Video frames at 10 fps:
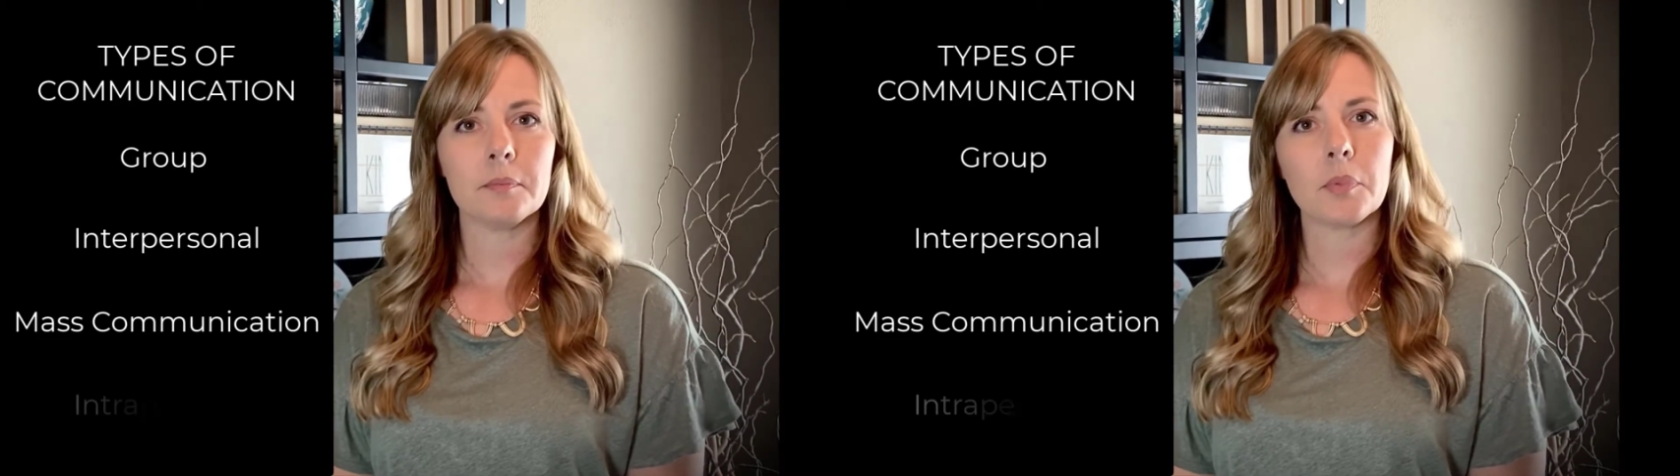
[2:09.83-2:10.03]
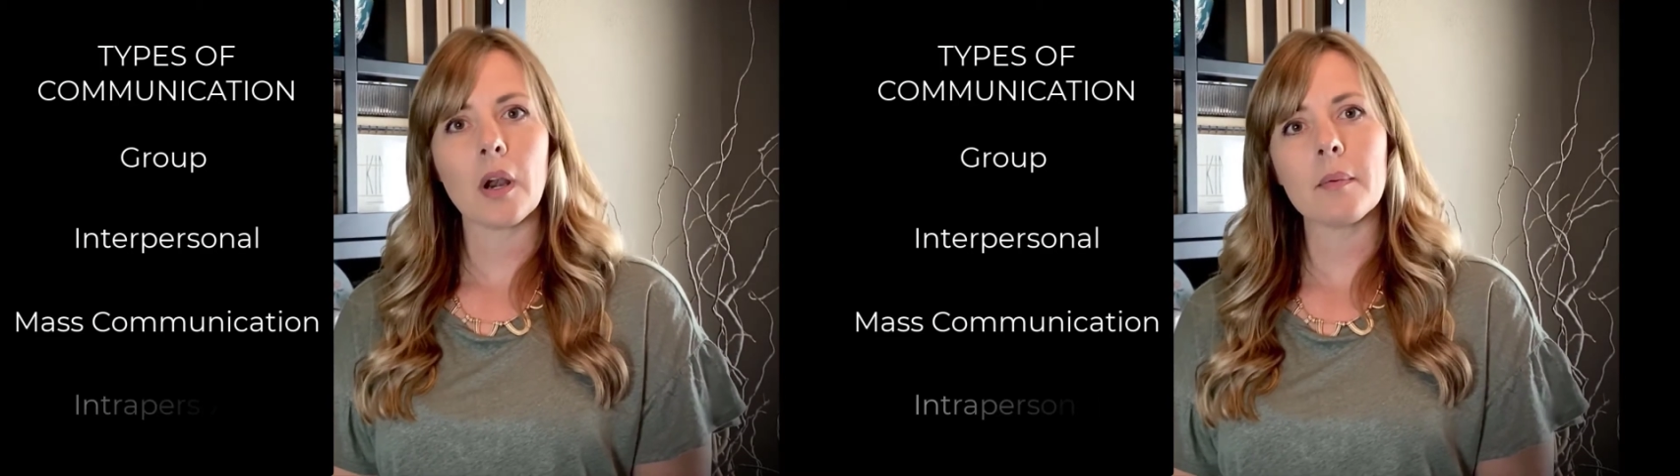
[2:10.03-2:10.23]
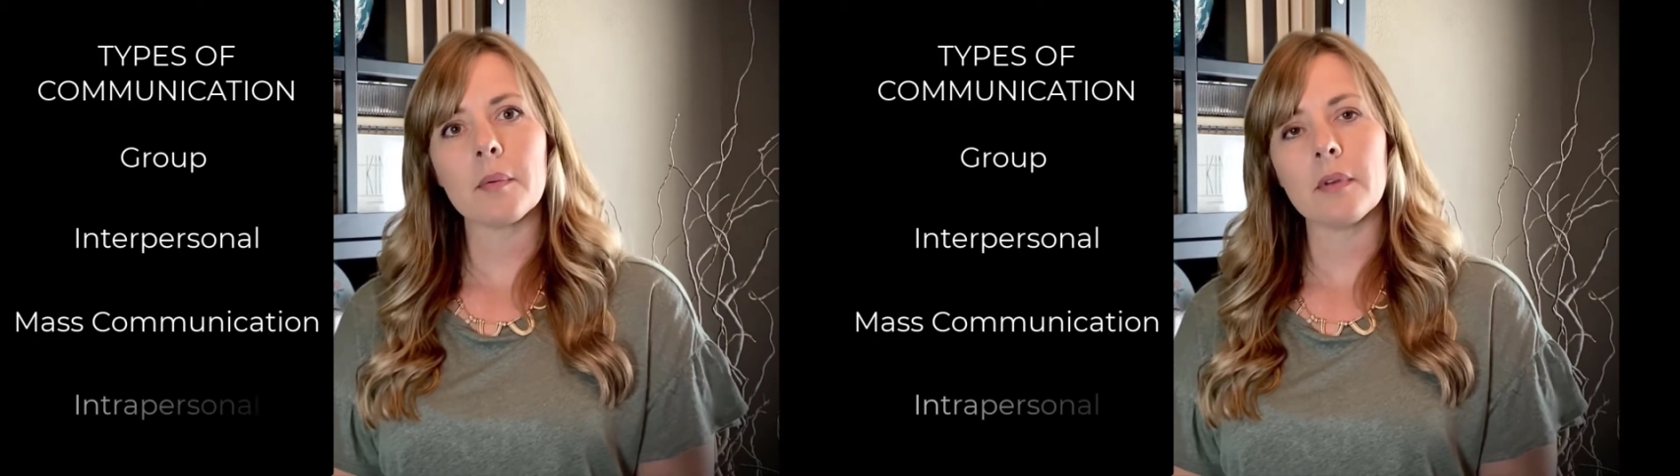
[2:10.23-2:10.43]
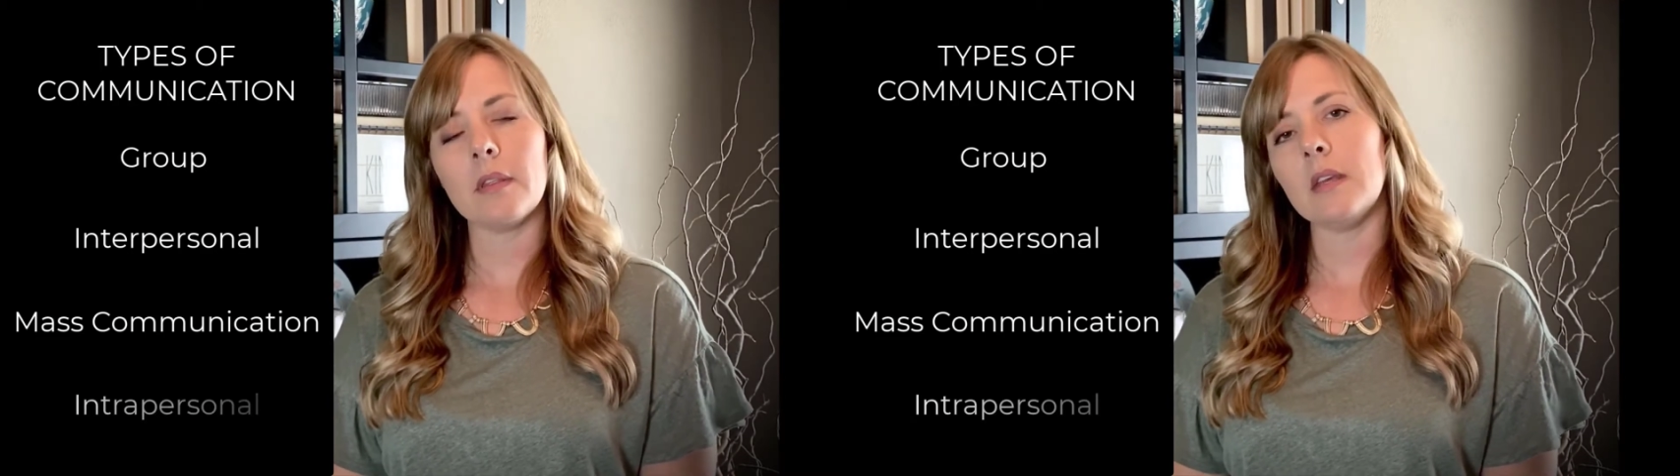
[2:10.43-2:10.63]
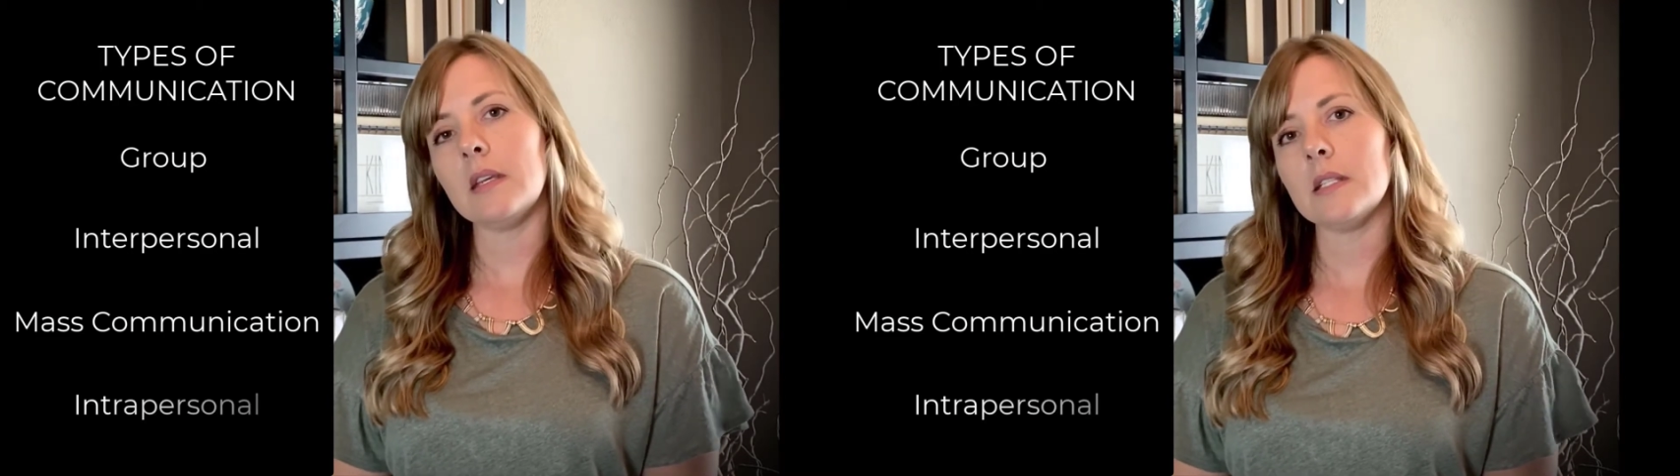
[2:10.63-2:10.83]
probably
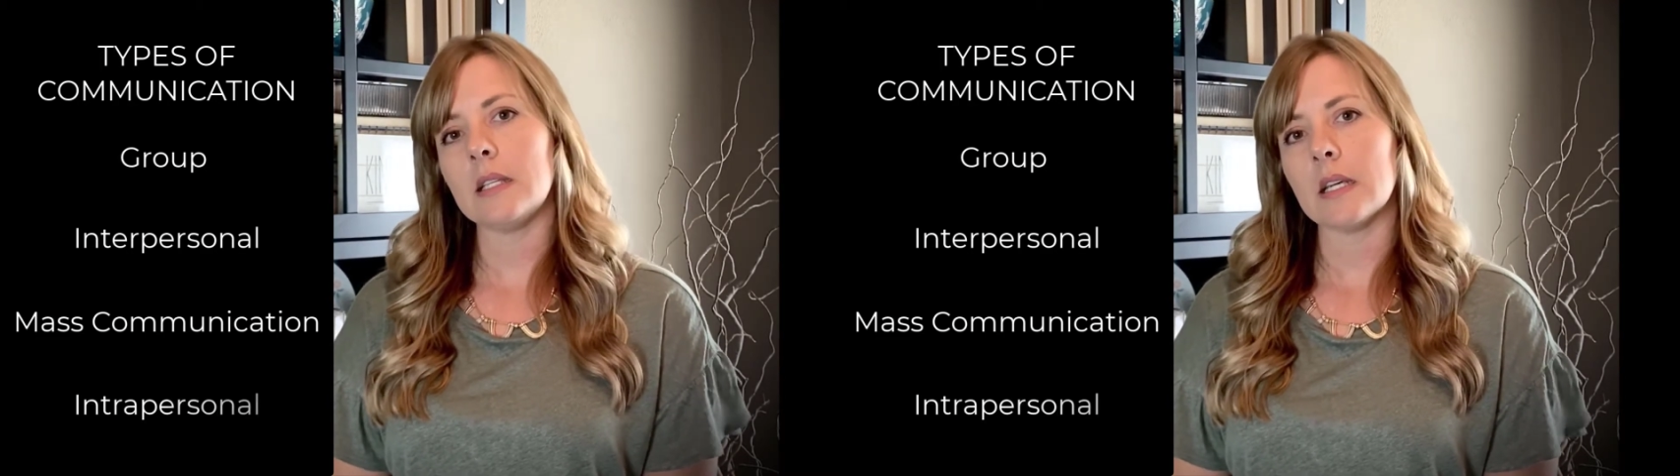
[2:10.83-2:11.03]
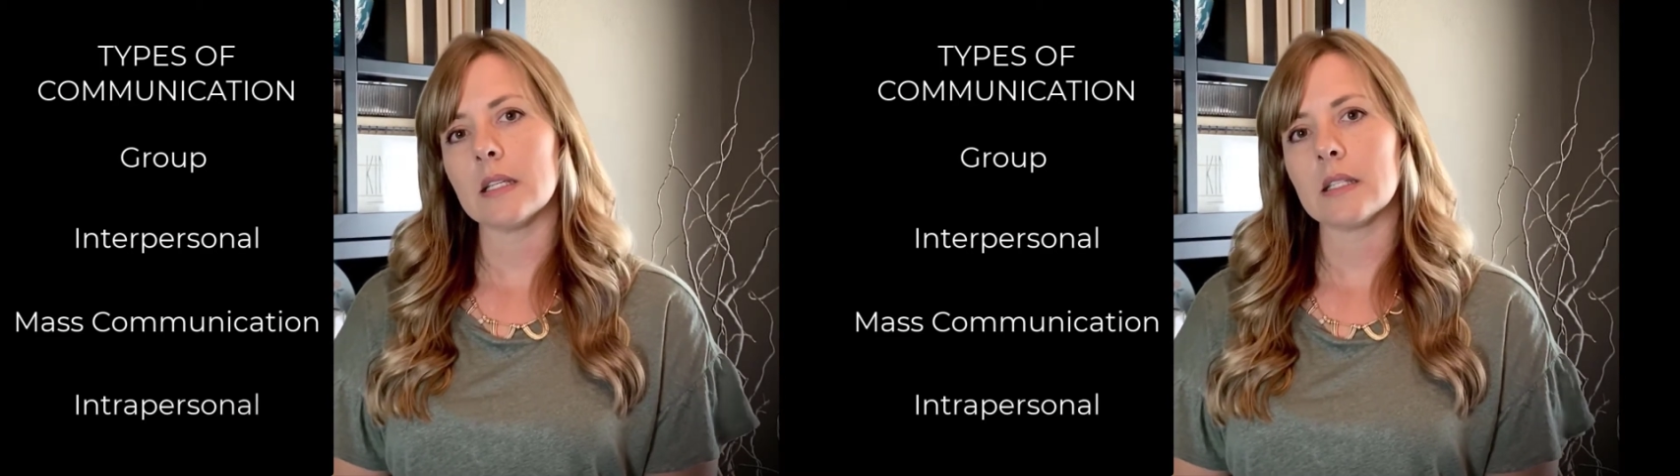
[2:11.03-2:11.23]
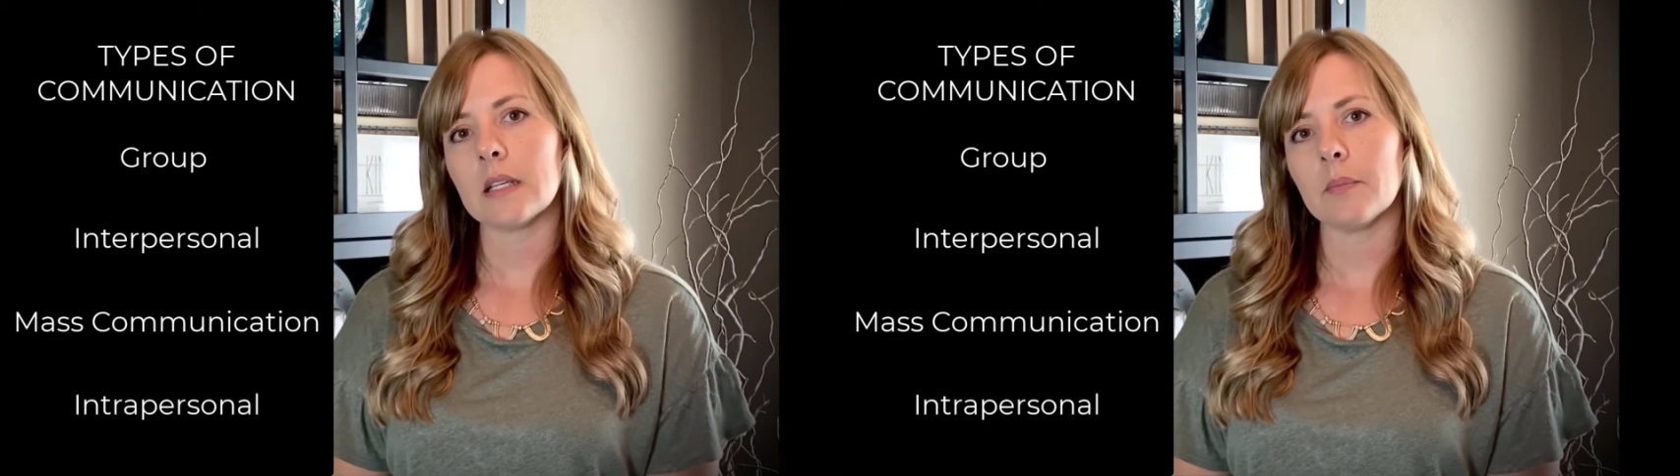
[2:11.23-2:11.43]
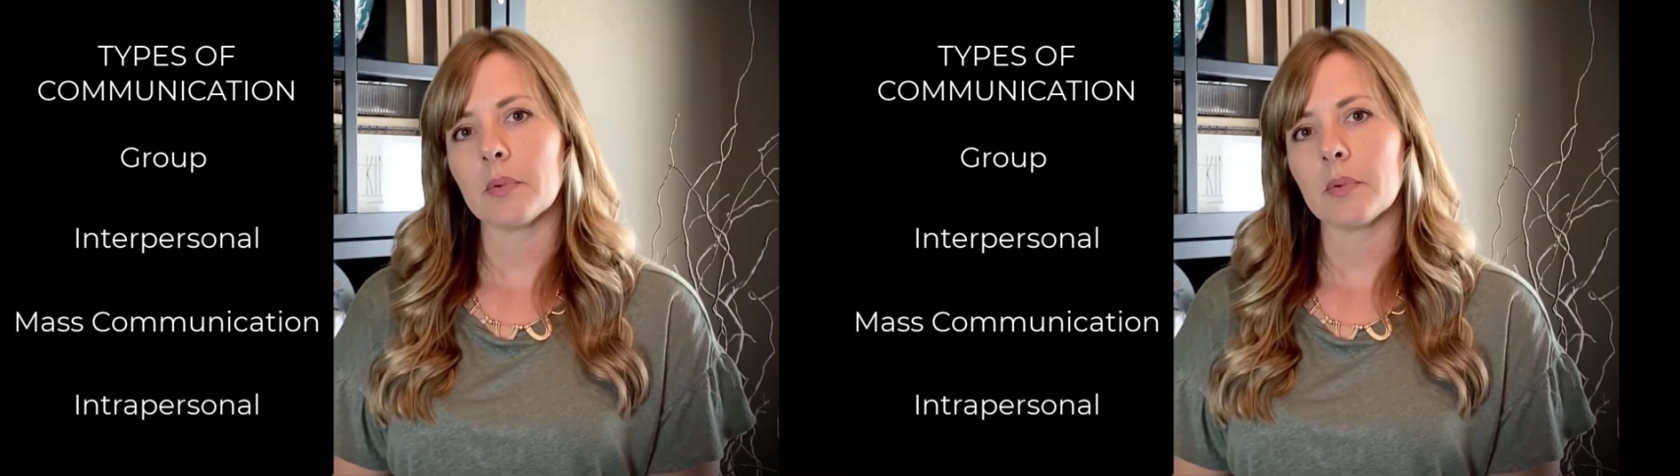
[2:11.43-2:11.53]
the easiest and